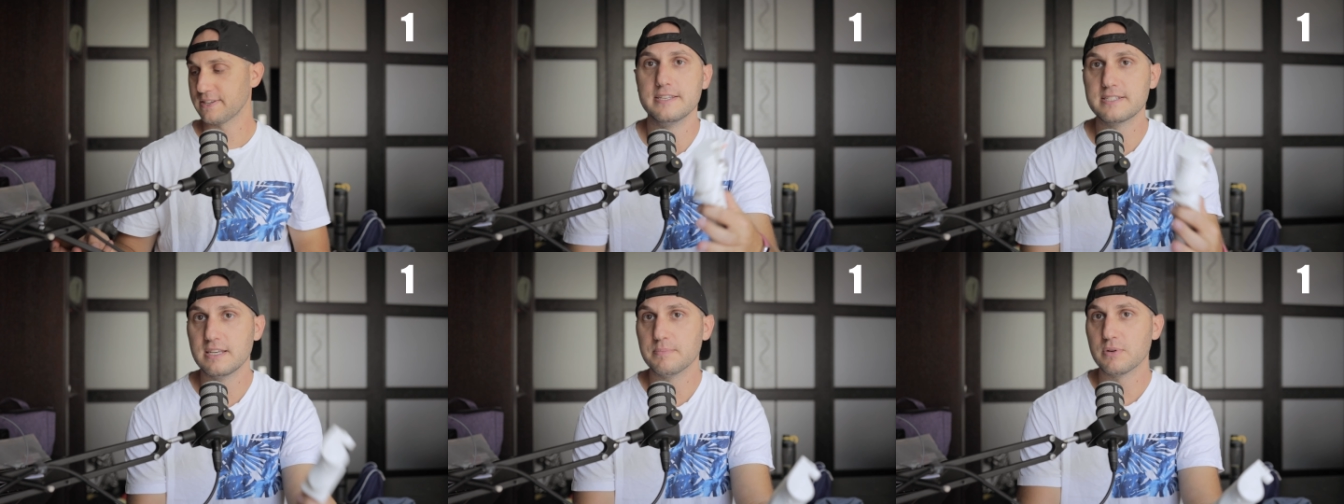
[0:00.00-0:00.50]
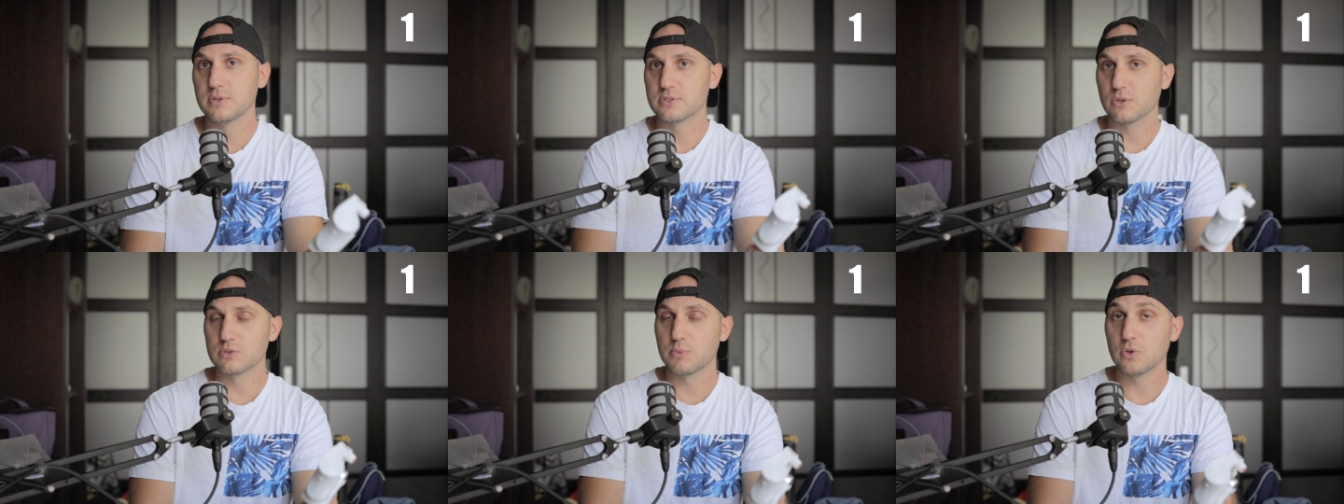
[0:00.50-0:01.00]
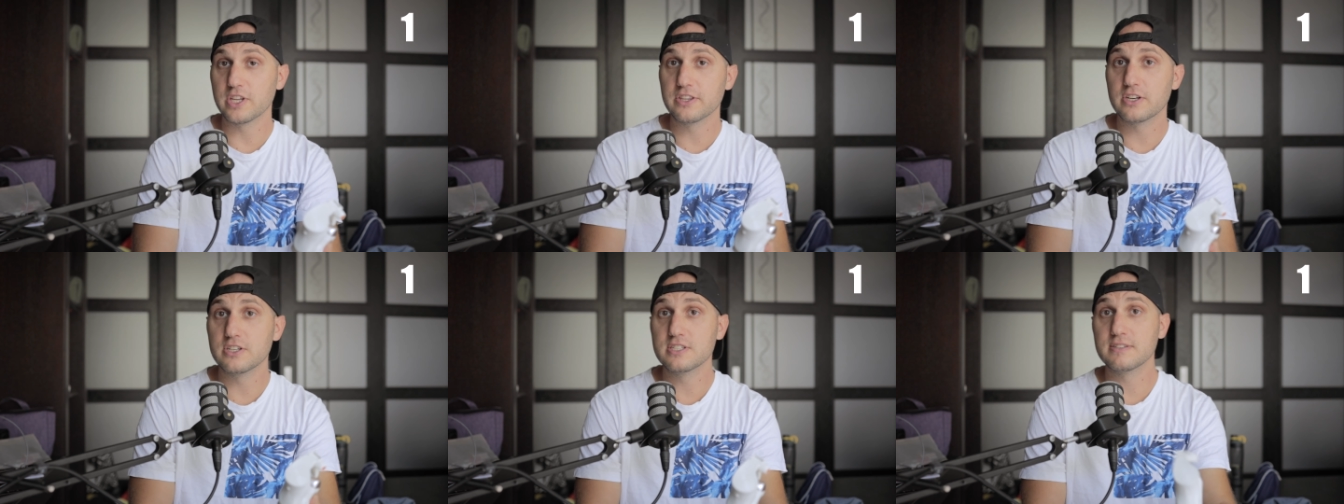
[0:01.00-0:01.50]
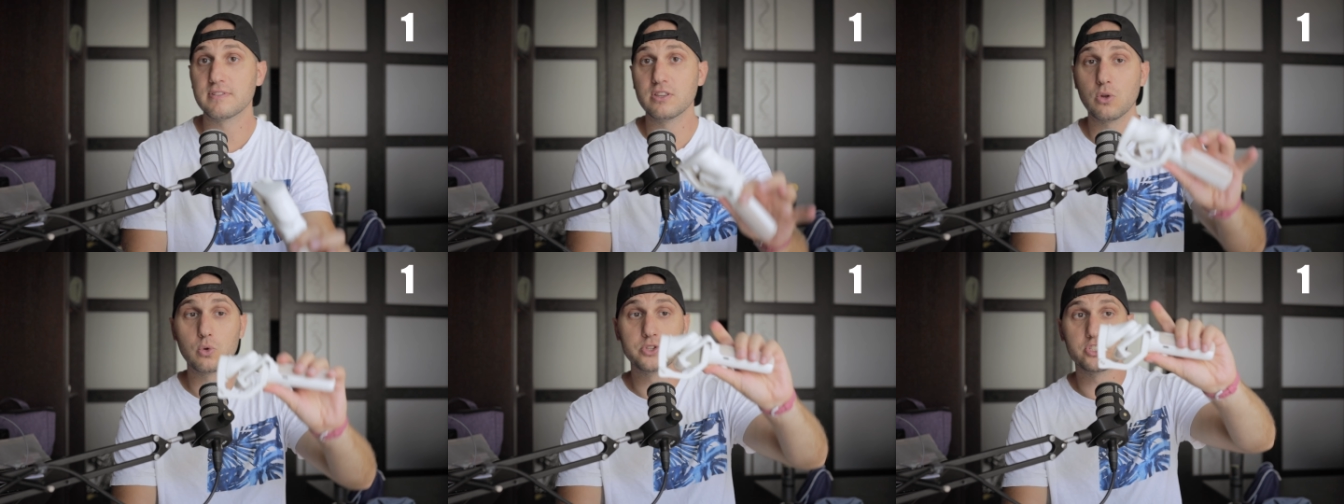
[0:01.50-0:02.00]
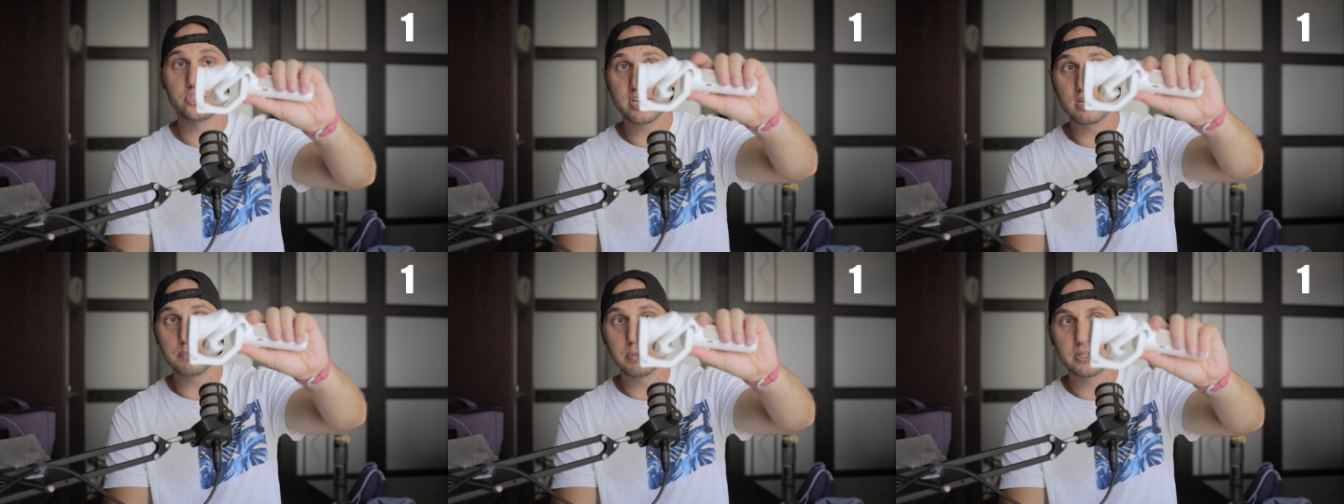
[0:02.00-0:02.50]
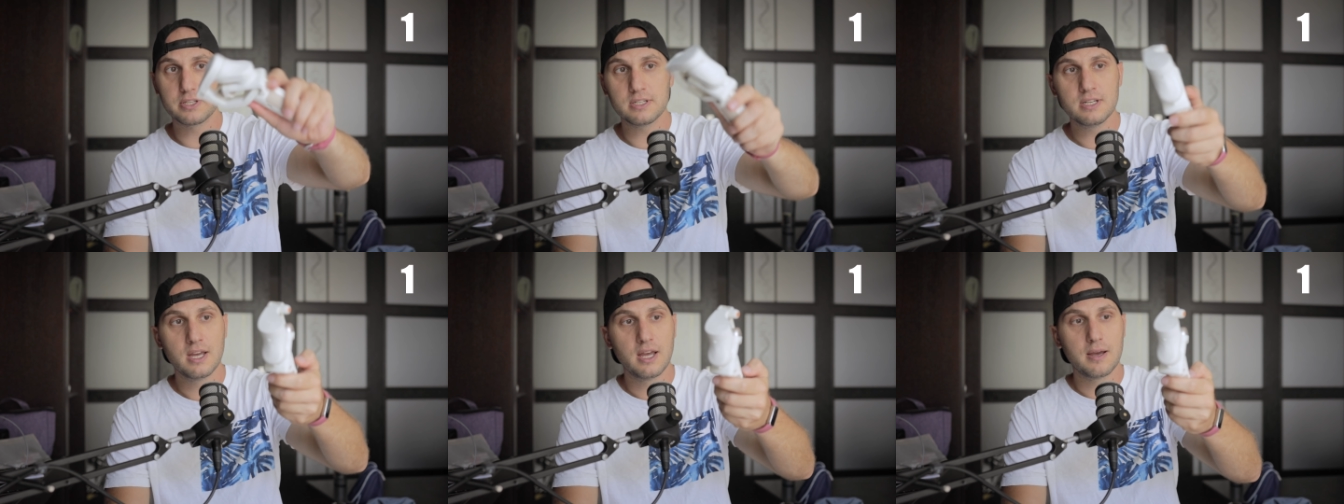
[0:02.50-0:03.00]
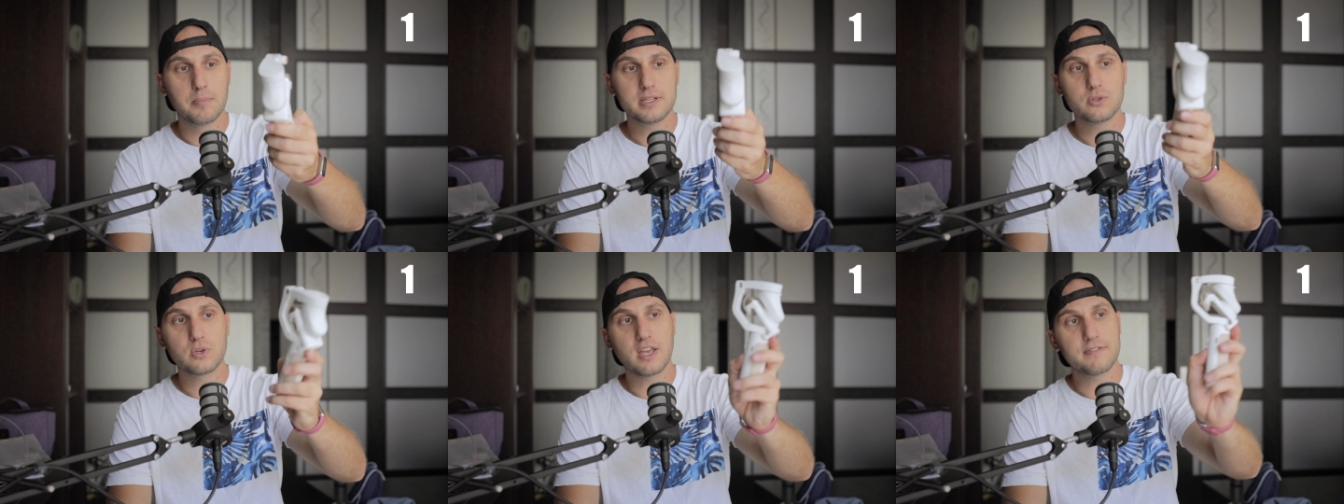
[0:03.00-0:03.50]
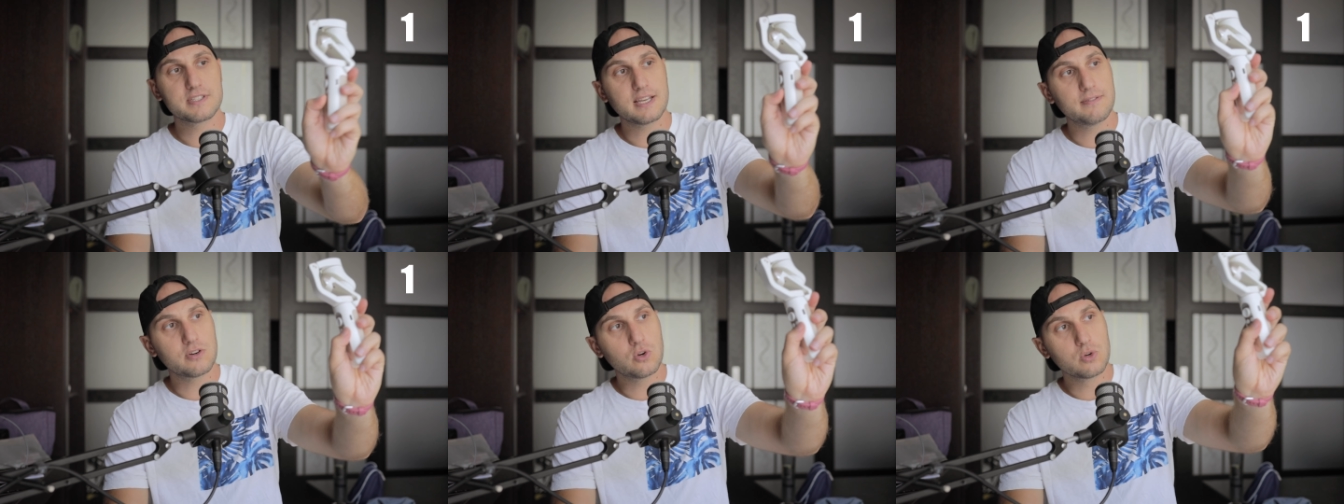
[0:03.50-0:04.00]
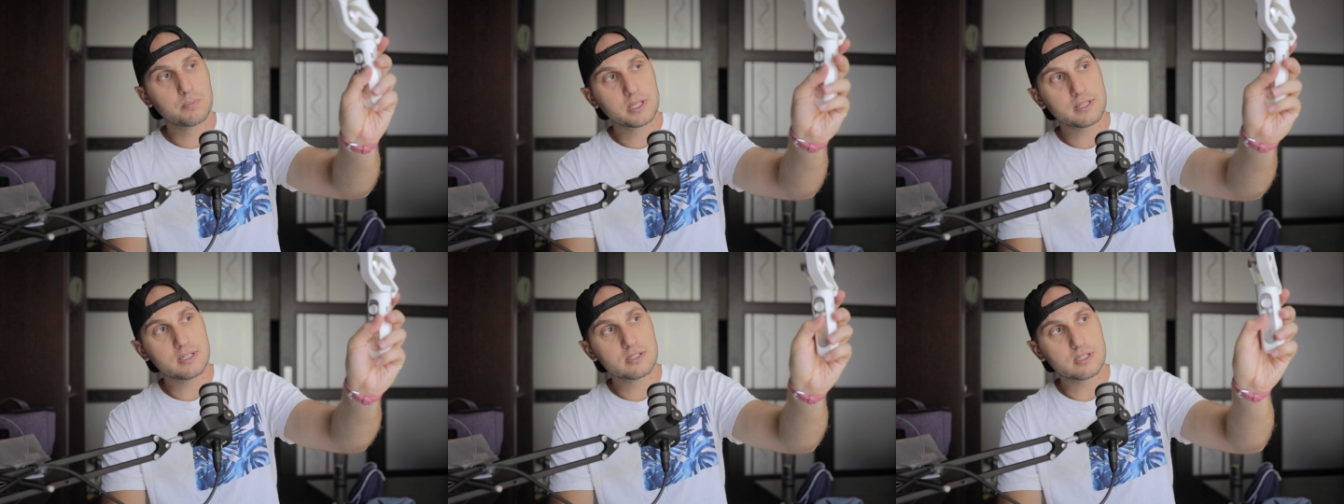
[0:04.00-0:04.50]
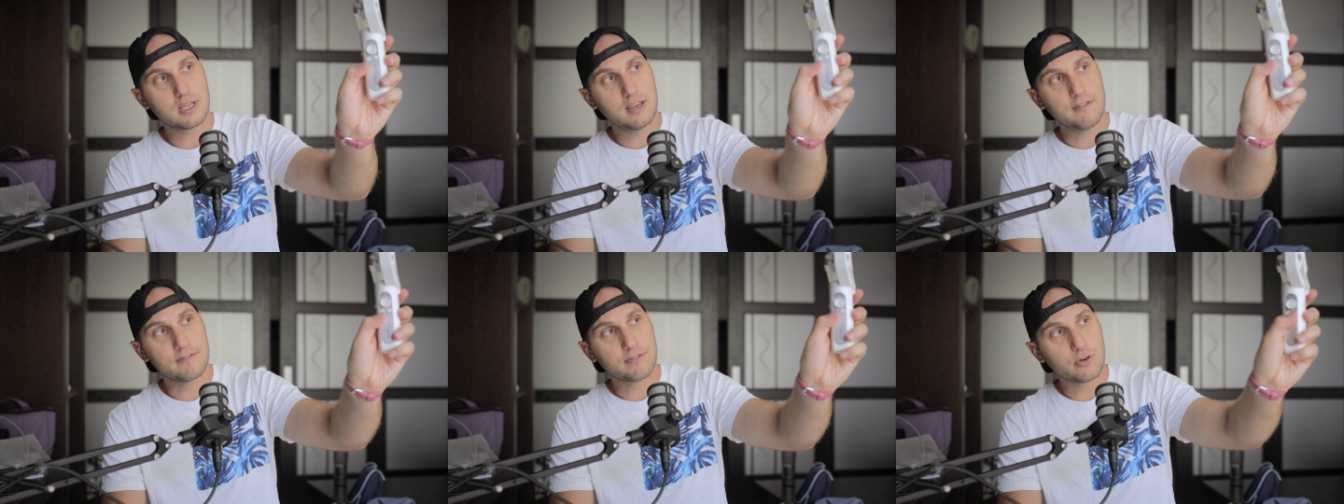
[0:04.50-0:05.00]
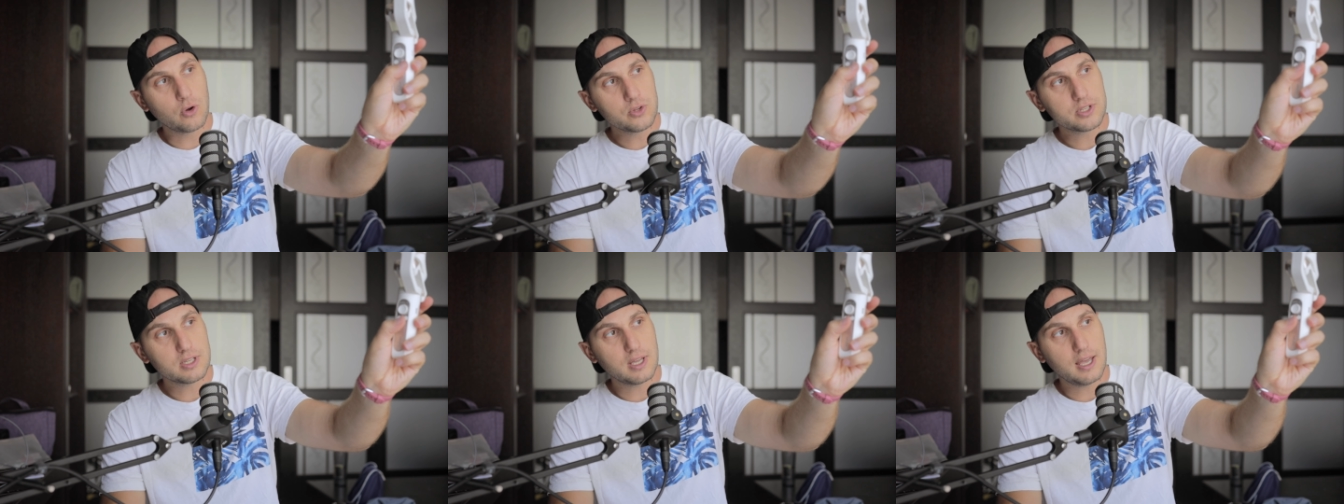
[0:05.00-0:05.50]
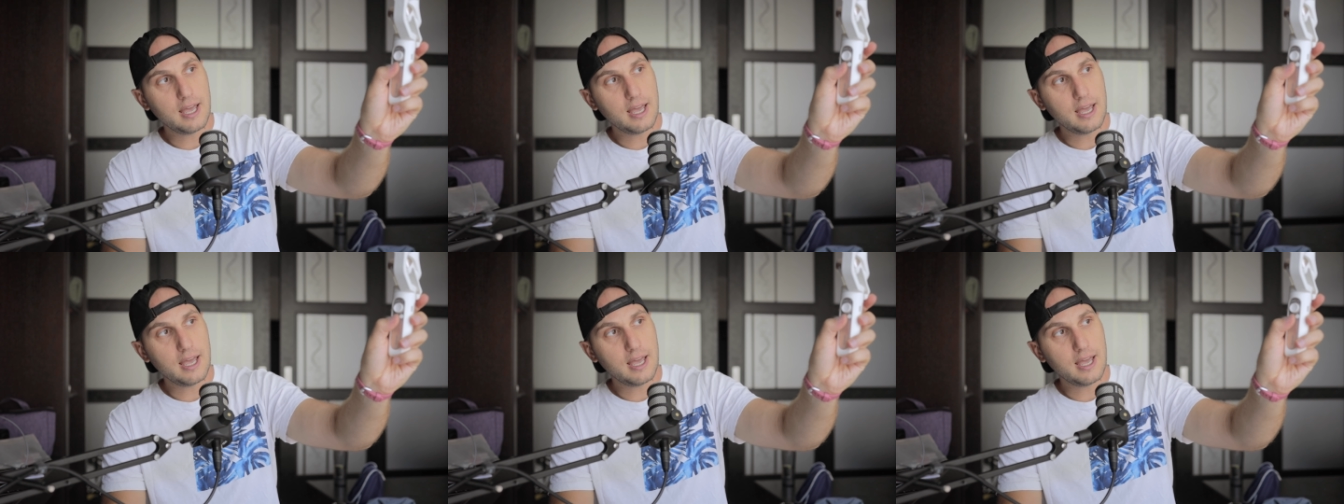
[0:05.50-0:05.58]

This gimbal is so small that there is even no trigger button, but you have several buttons in front,